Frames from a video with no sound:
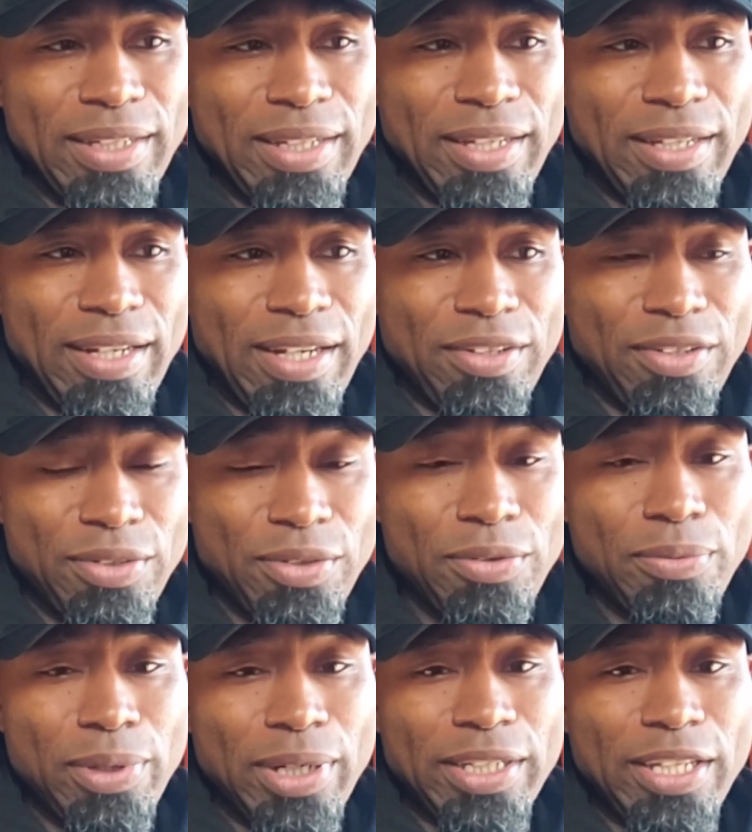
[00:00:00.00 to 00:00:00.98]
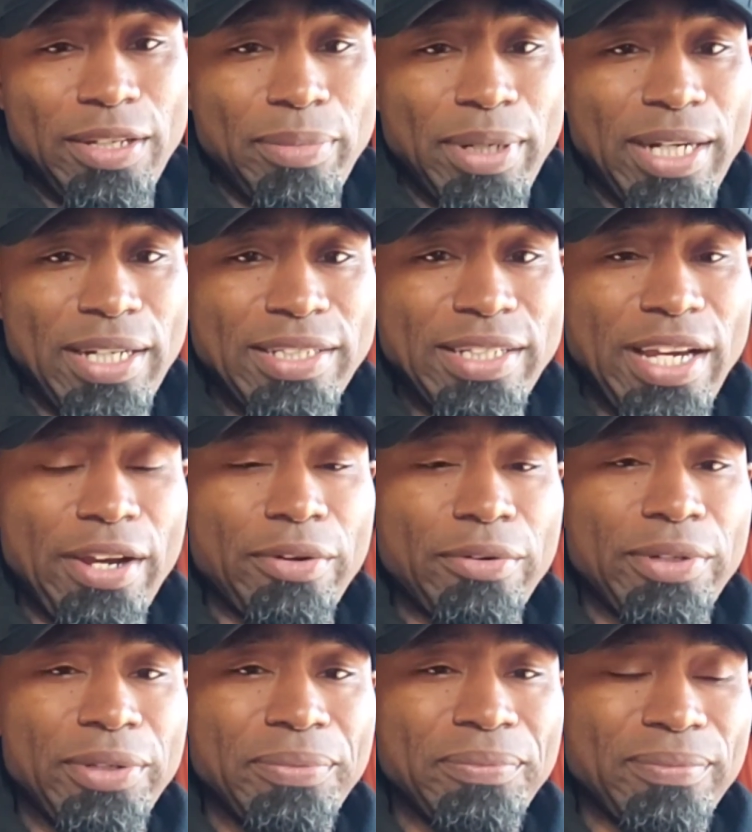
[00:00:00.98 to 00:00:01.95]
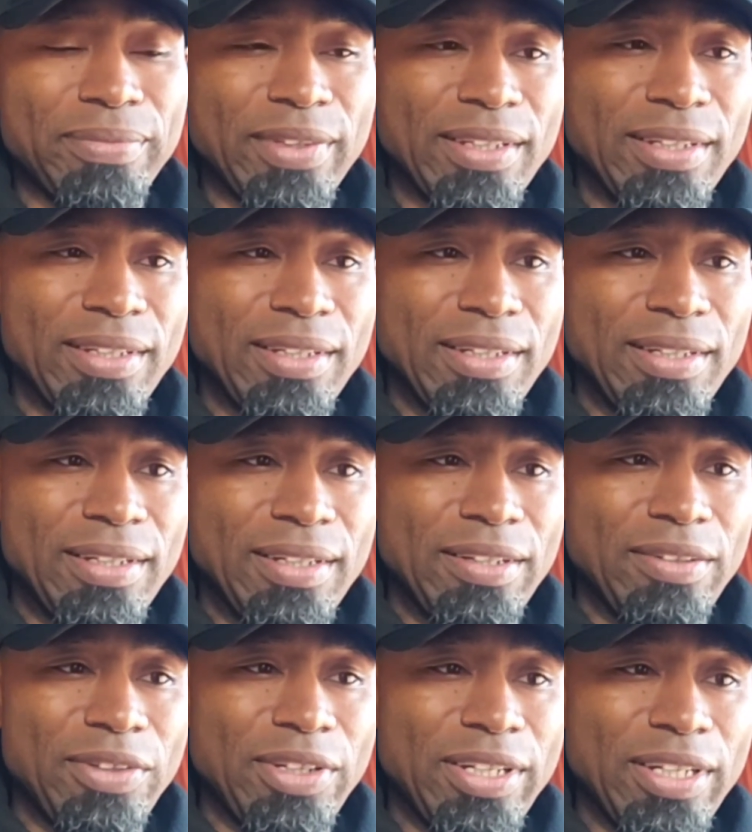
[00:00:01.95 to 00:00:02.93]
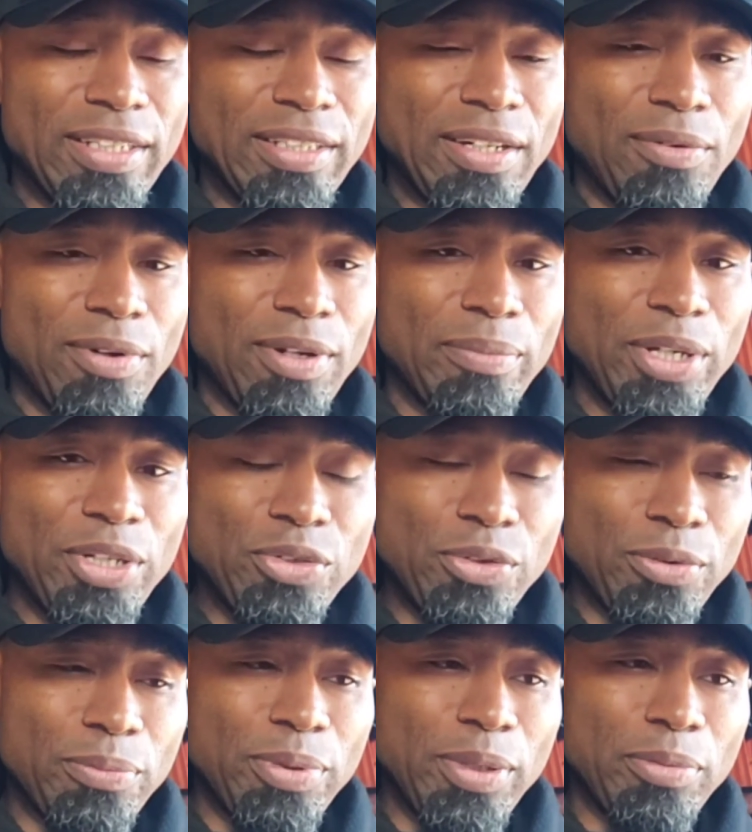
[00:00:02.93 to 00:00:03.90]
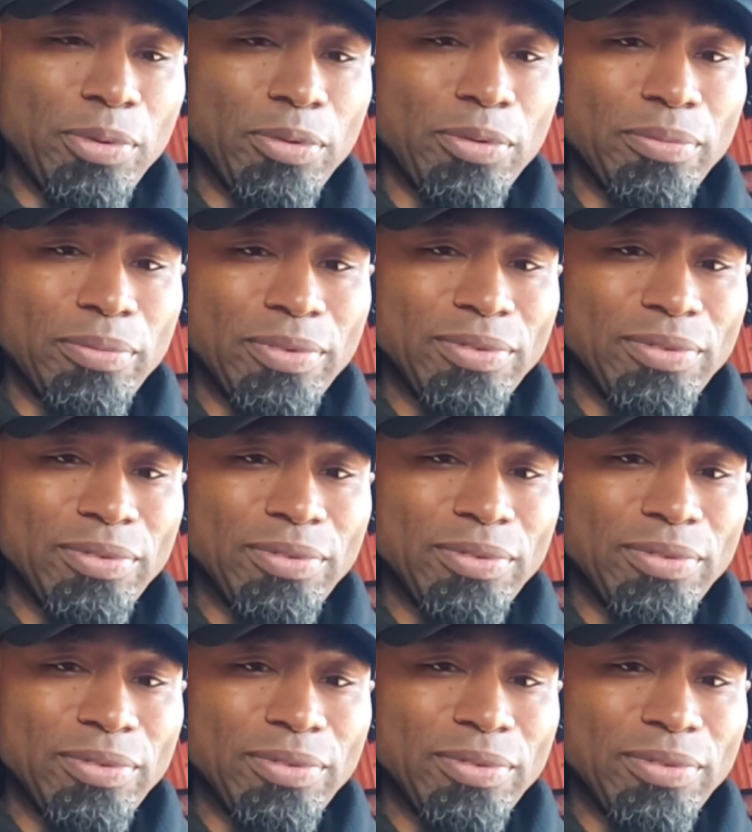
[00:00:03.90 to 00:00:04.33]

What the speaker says: And I do want to keep my integrity, because I want to make sure when people